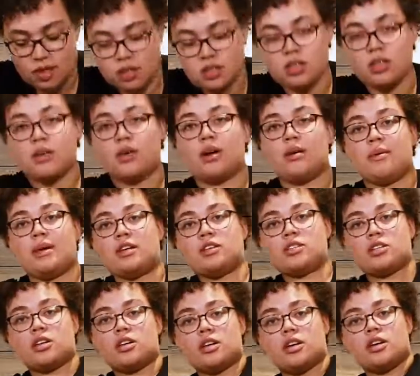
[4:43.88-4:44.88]
So you wanna make
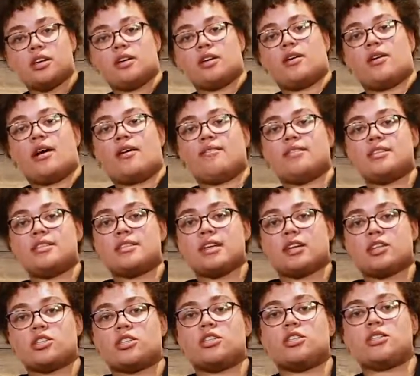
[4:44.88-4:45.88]
sure, you know, every
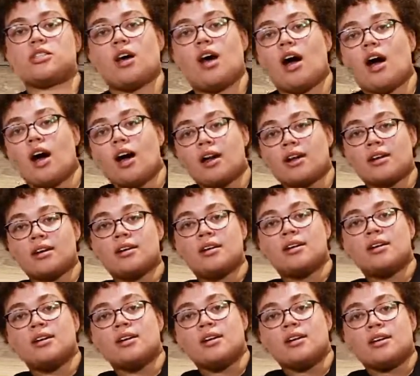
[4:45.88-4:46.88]
section is on,
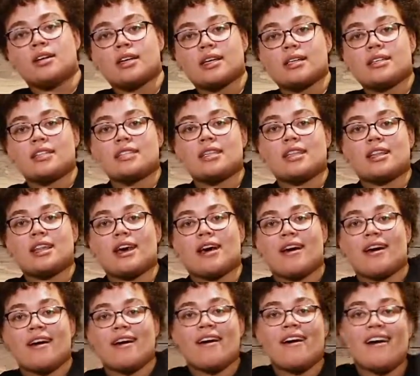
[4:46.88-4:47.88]
you can see
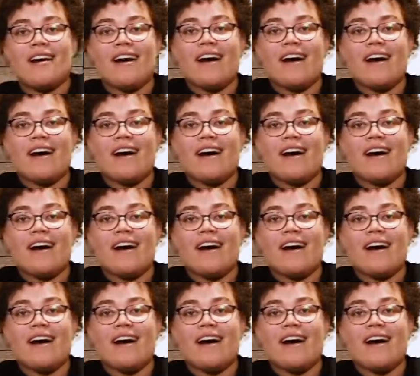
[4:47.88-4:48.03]
there.